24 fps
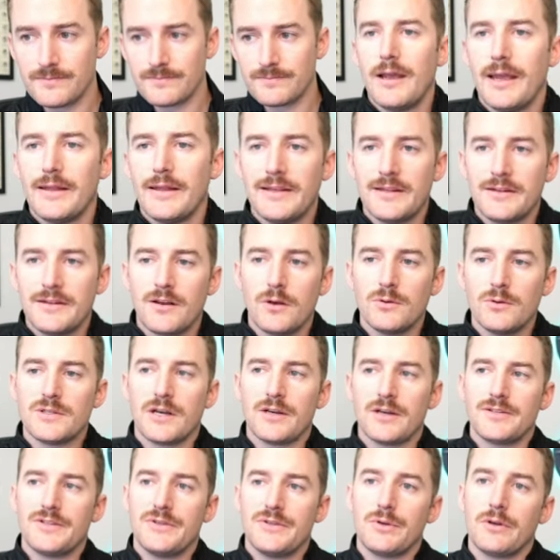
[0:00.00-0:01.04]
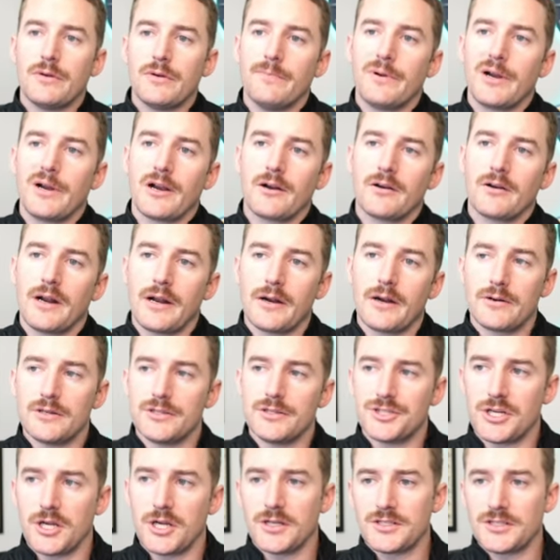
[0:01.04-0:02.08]
It then goes on to compare Aaron
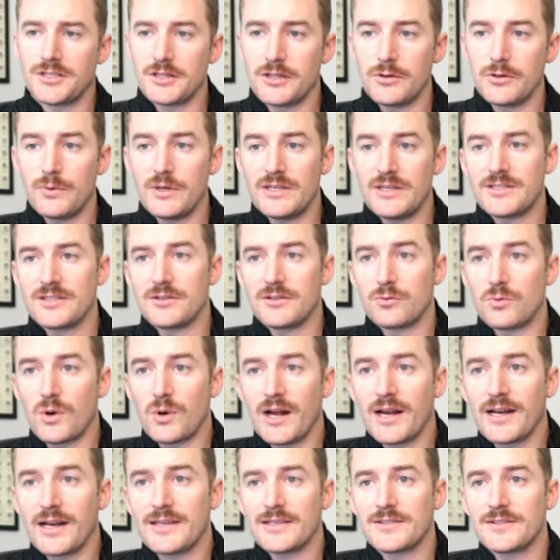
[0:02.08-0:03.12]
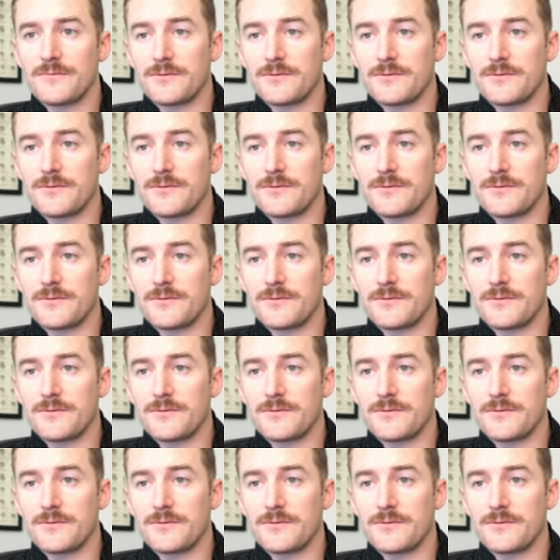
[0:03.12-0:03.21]
Judge and Luis Arraez.